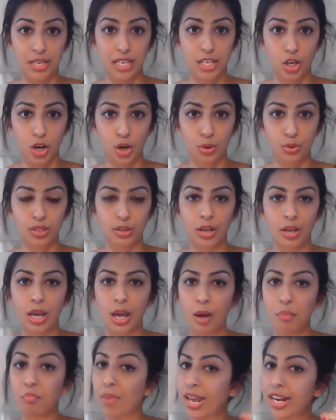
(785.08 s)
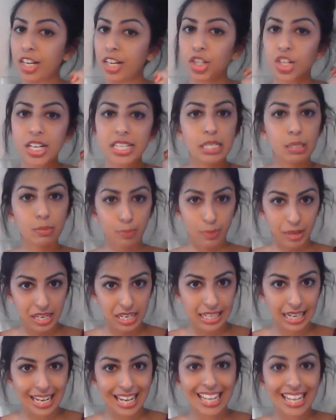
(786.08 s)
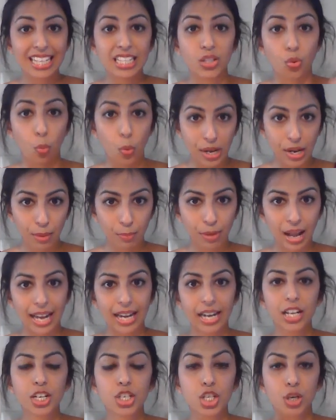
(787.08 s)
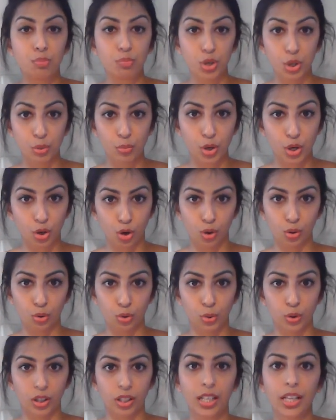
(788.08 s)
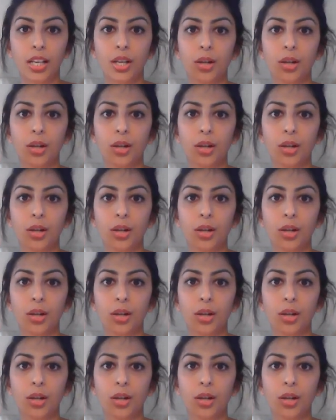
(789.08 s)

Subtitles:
B goes. Meningitis B is the wingman to pneumococcal.